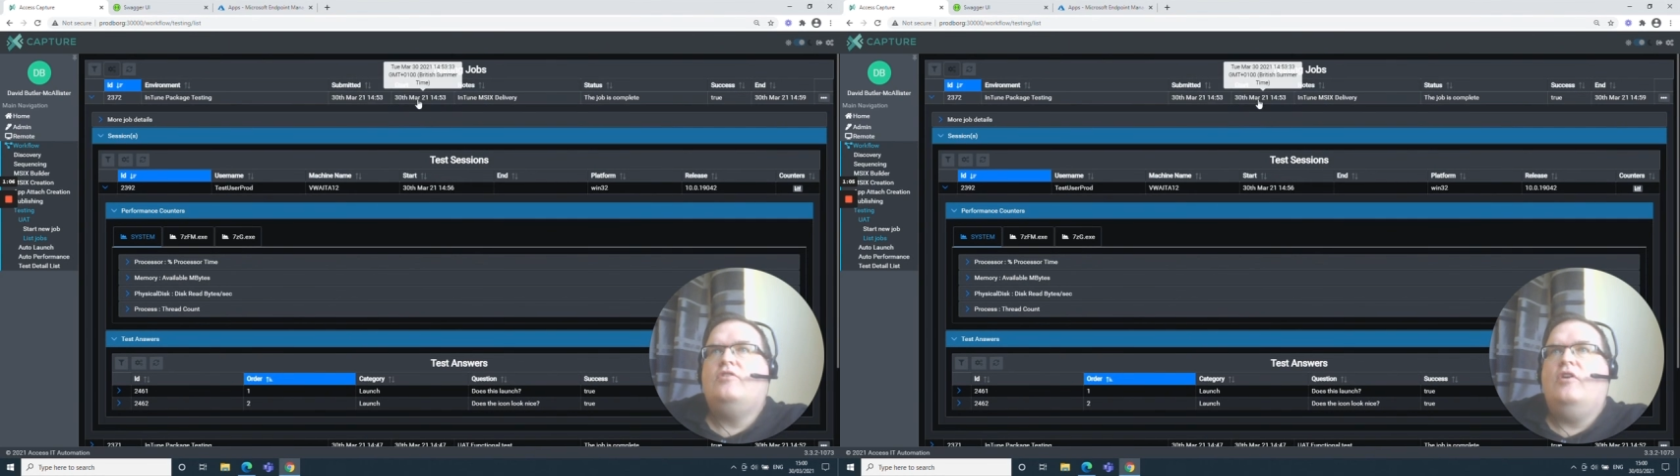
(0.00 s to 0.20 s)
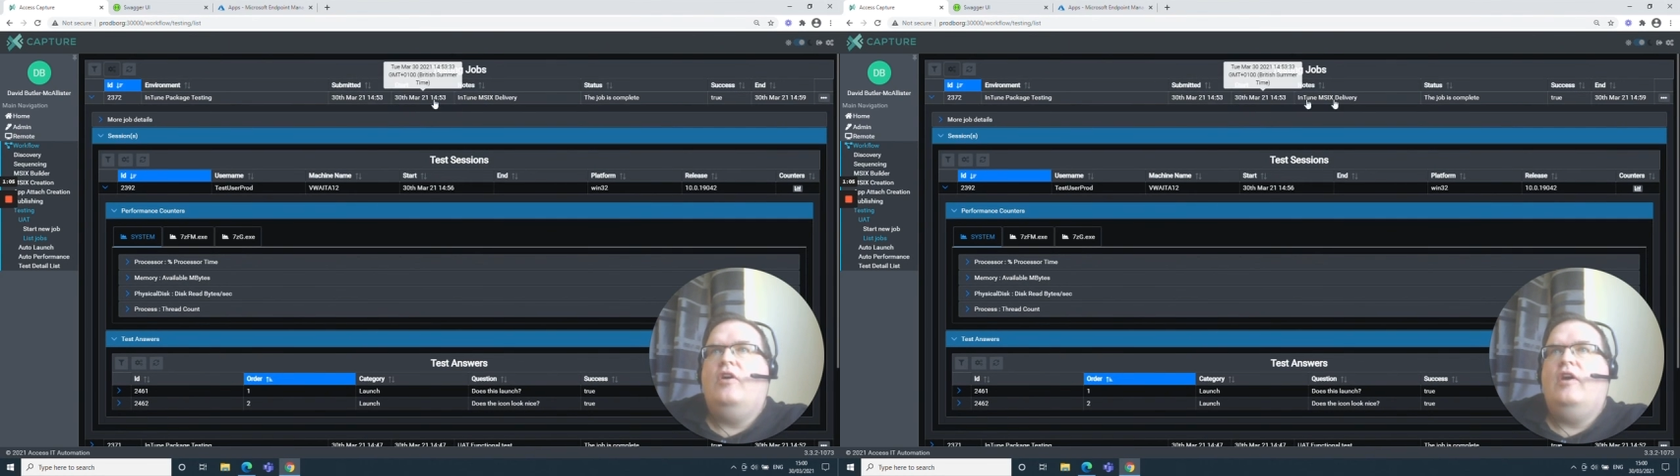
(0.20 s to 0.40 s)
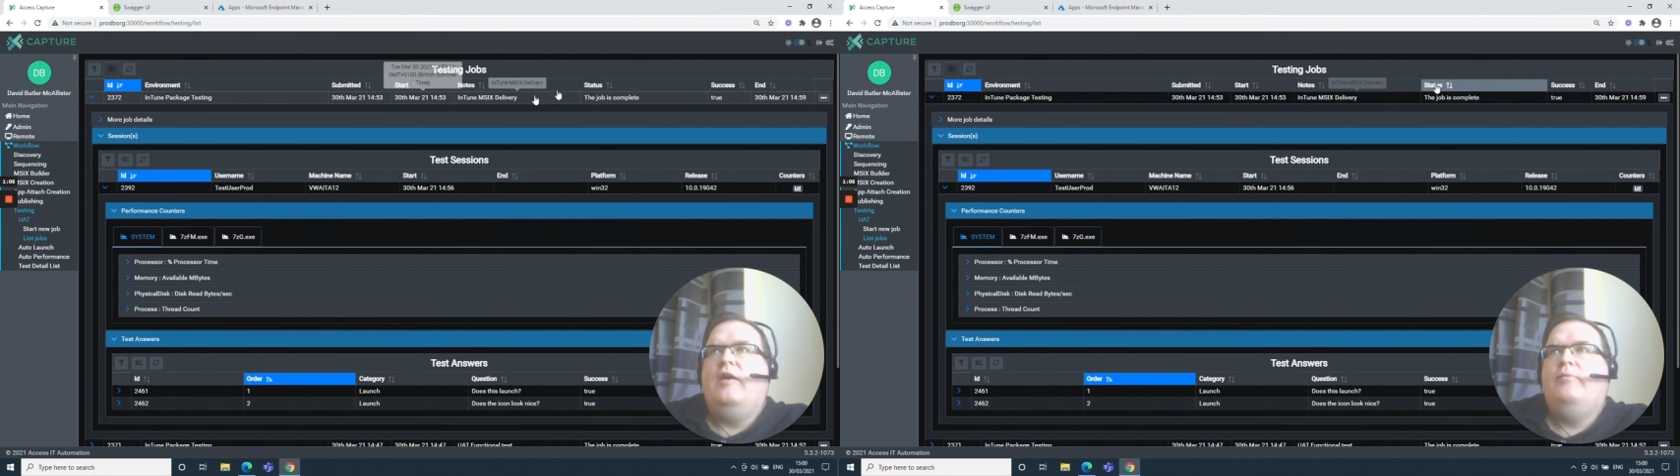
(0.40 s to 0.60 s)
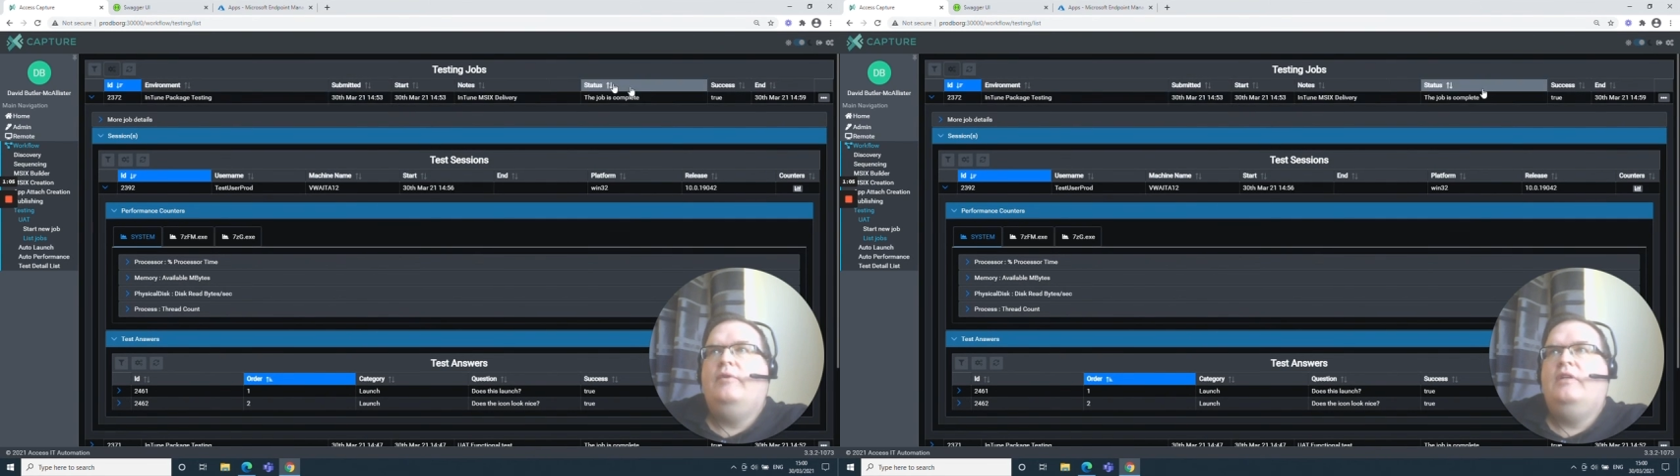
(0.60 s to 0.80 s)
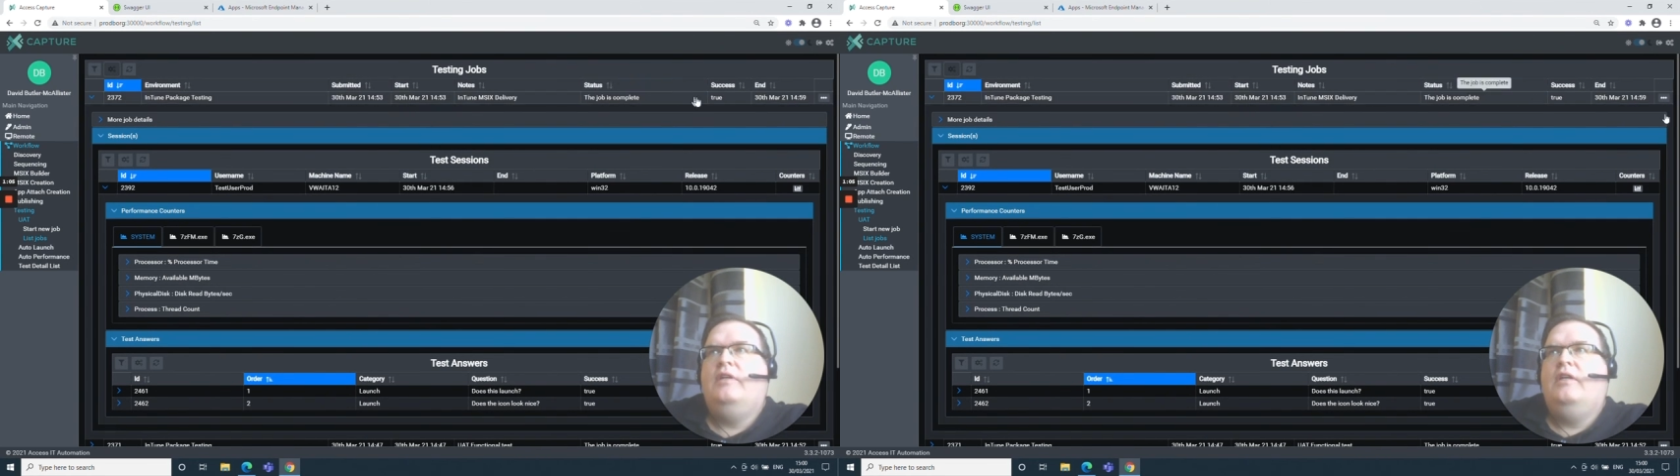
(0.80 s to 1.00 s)
time,
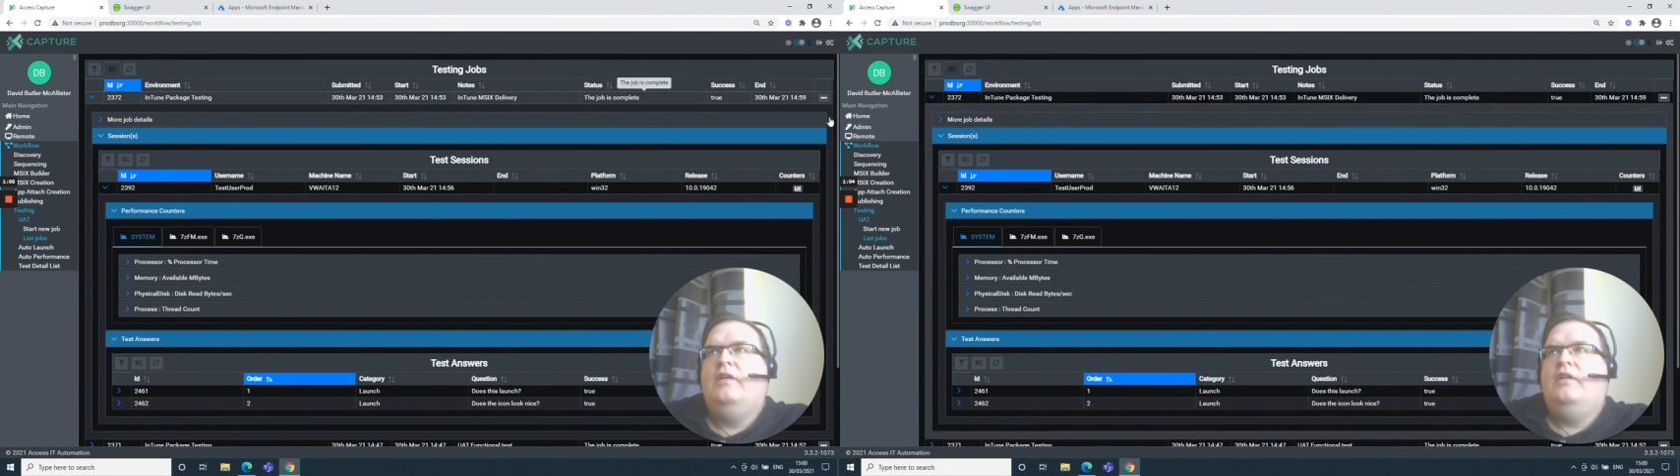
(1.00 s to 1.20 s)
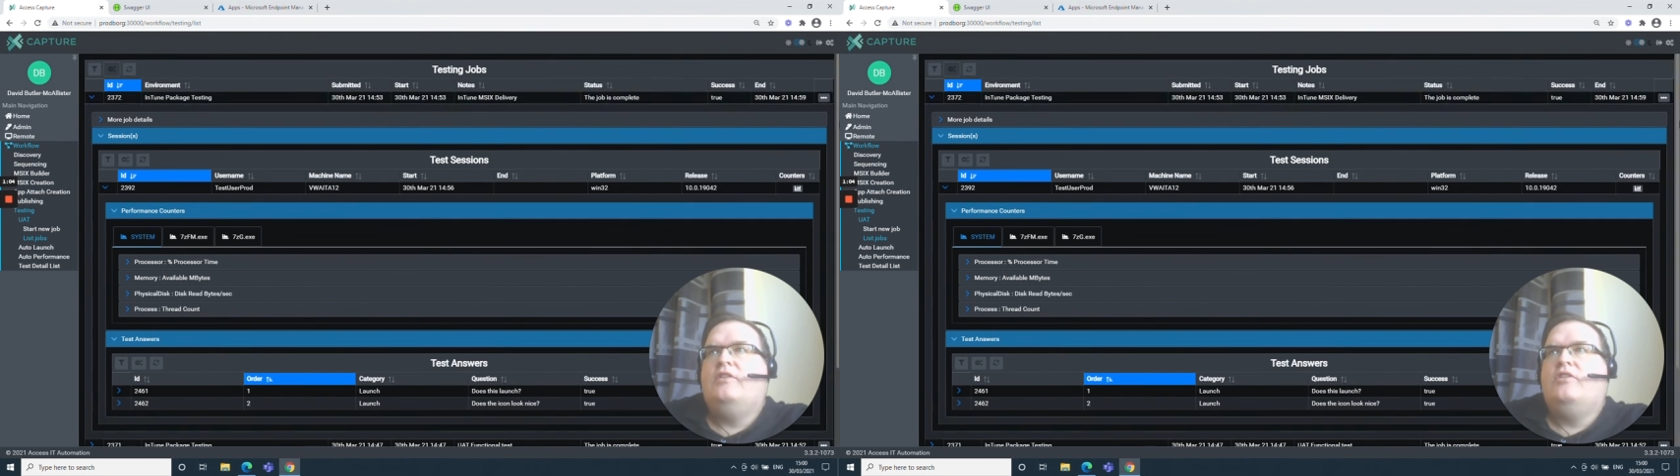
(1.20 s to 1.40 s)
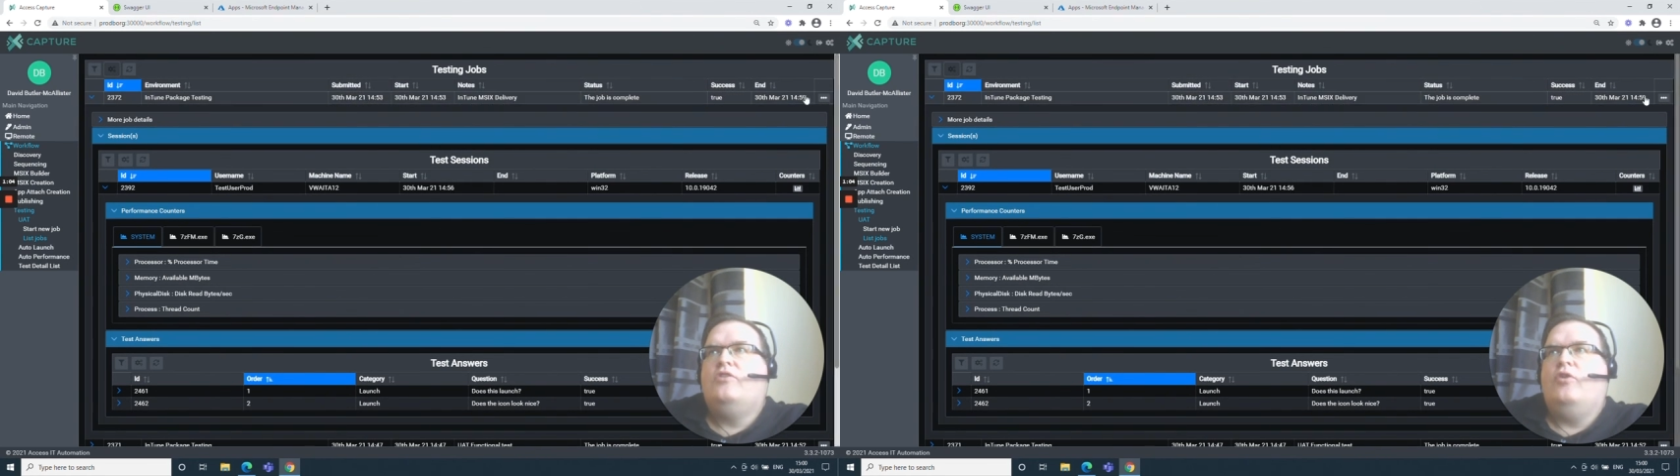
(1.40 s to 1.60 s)
stop